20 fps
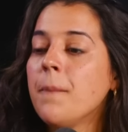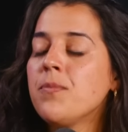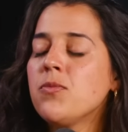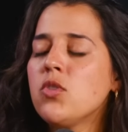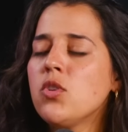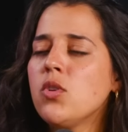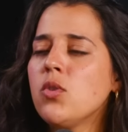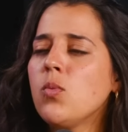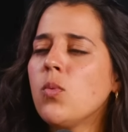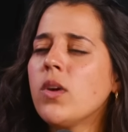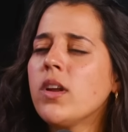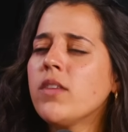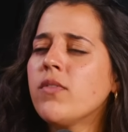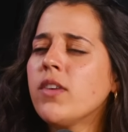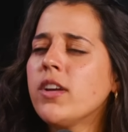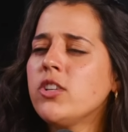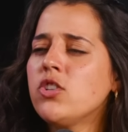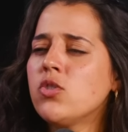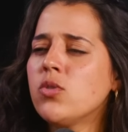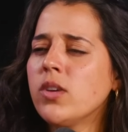Dude, what if
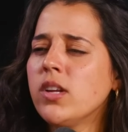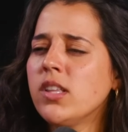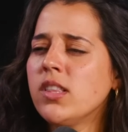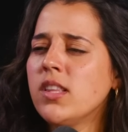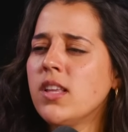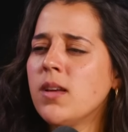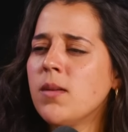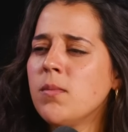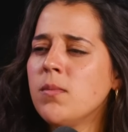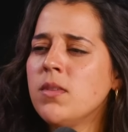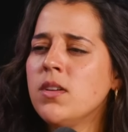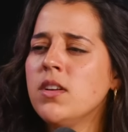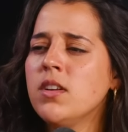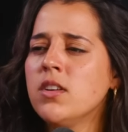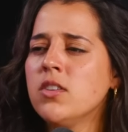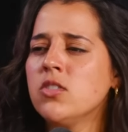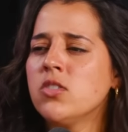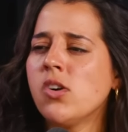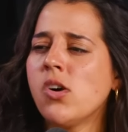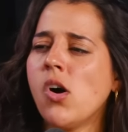I train them
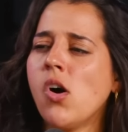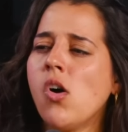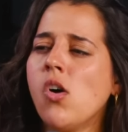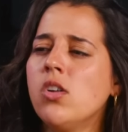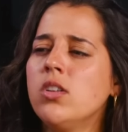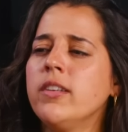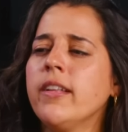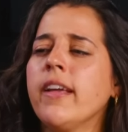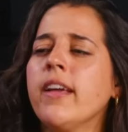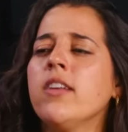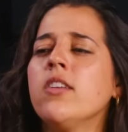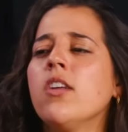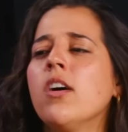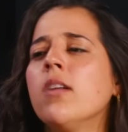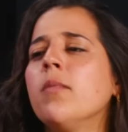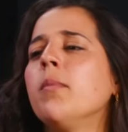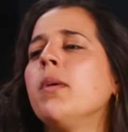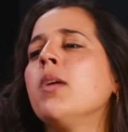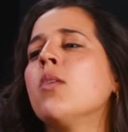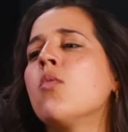to all land
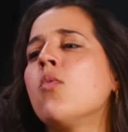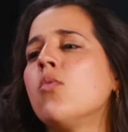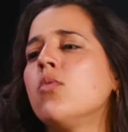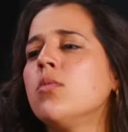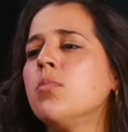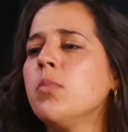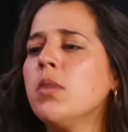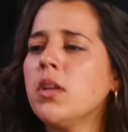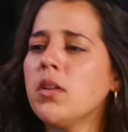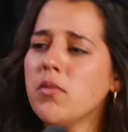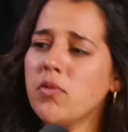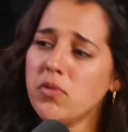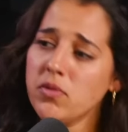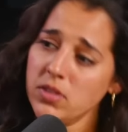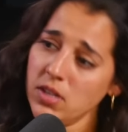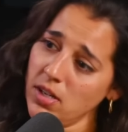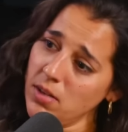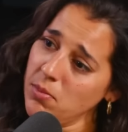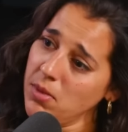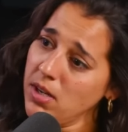on me, hold me, and
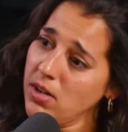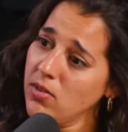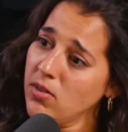fly me